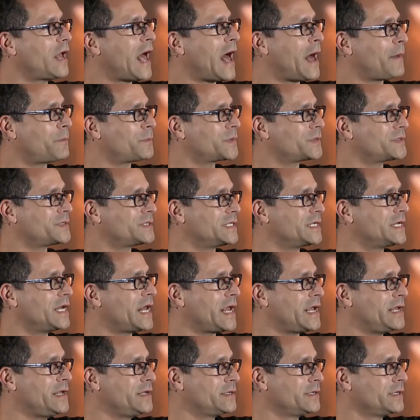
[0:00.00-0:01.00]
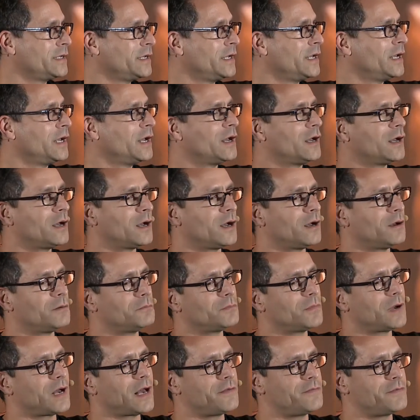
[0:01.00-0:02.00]
app today. Mm-hmm.
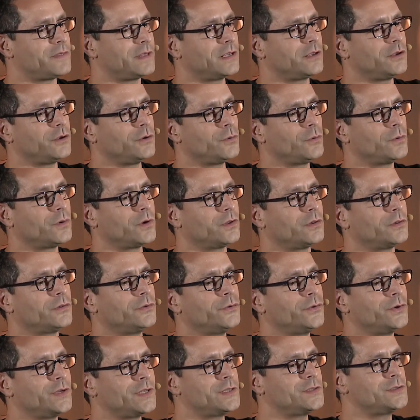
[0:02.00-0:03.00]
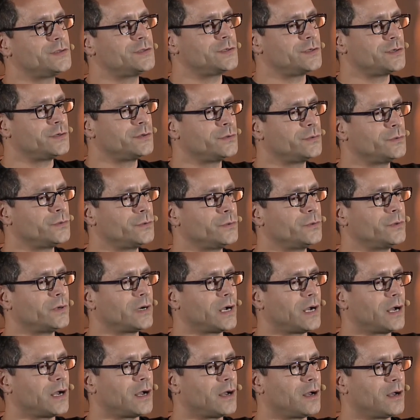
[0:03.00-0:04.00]
Um, I think you alluded to
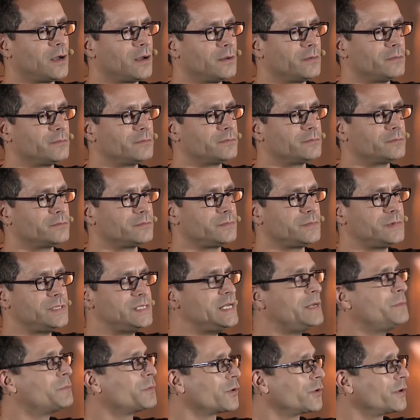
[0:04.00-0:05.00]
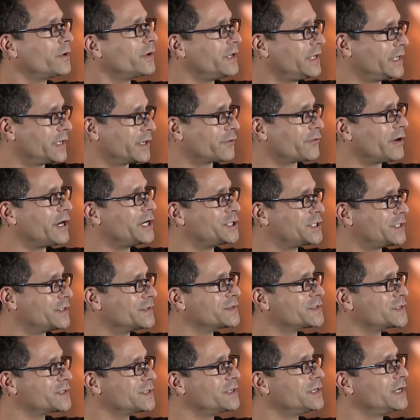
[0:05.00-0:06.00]
um, deeper
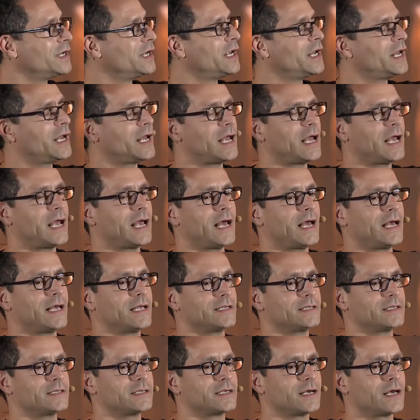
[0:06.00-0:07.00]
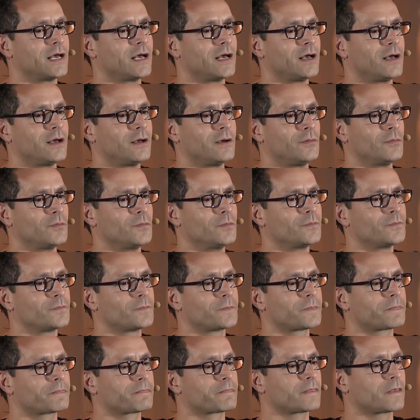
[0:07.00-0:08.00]
integrations, mm-hmm. and um,
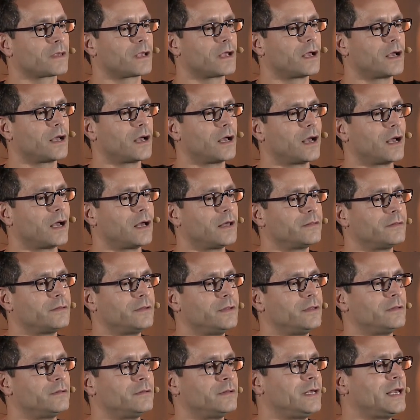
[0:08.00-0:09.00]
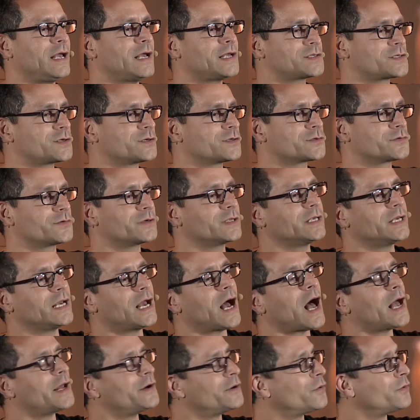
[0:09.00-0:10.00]
the, the answer is really,
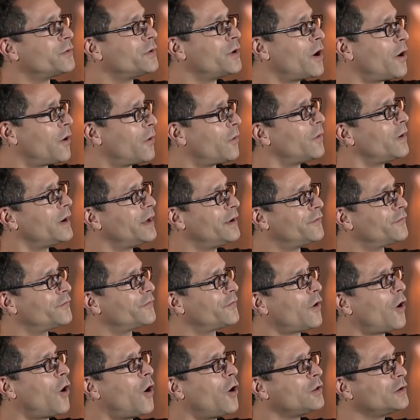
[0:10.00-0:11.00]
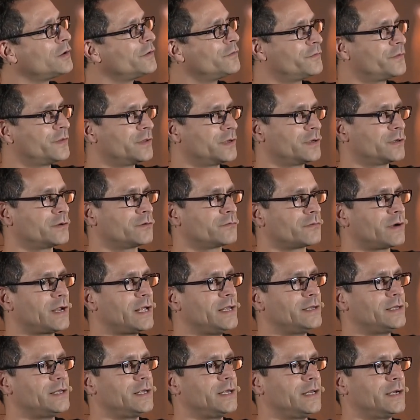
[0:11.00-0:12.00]
I don't know. If all of the
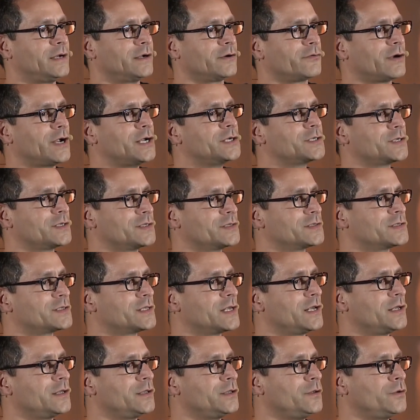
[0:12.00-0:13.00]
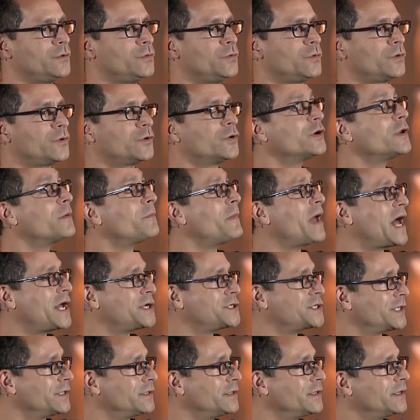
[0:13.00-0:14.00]
great integrations that you could
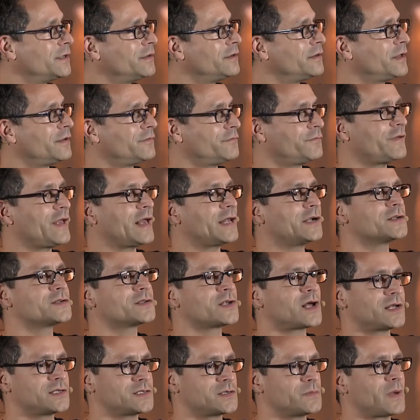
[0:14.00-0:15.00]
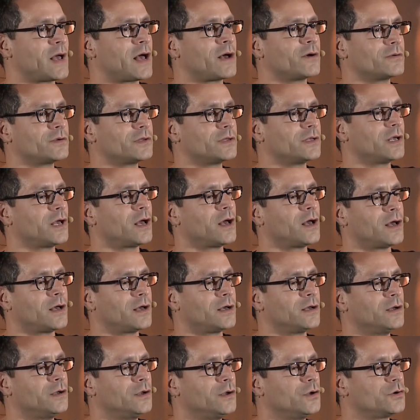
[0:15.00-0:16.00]
imagine and, and fantasize about
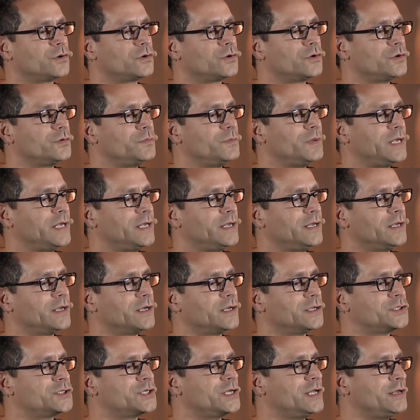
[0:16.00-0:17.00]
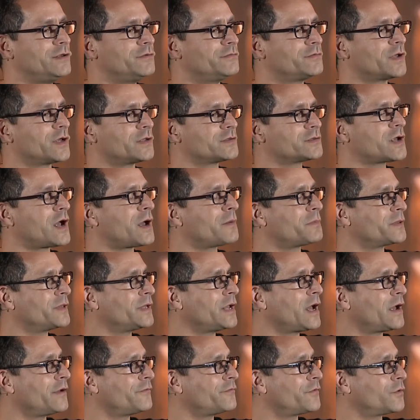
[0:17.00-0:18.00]
uh, could be achieved on top of the
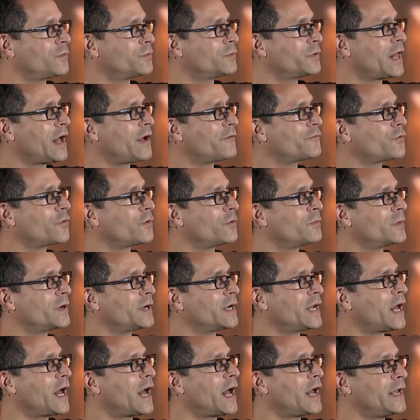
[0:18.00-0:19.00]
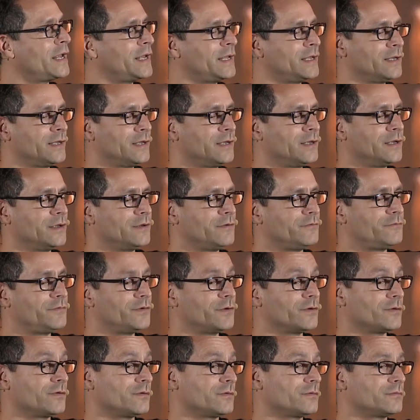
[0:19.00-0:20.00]
iPhone platform, but I
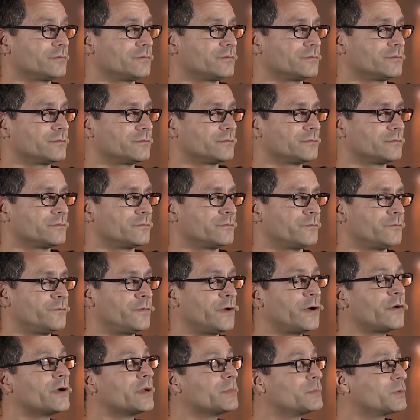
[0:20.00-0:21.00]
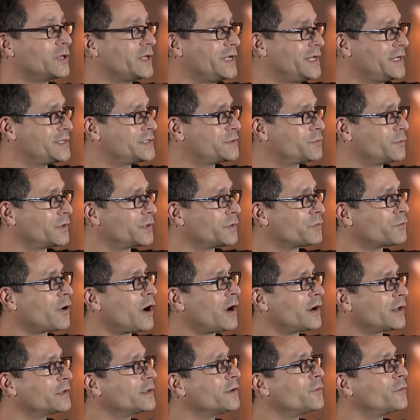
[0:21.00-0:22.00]
feel very pleased with the
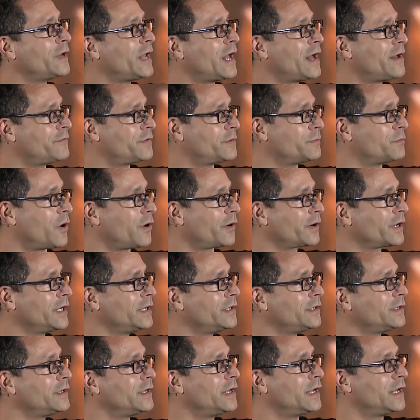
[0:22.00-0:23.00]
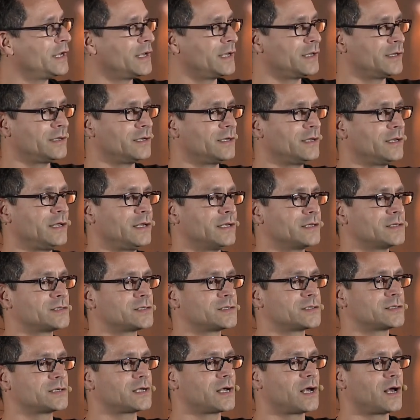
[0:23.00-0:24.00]
product that we have in market, and it's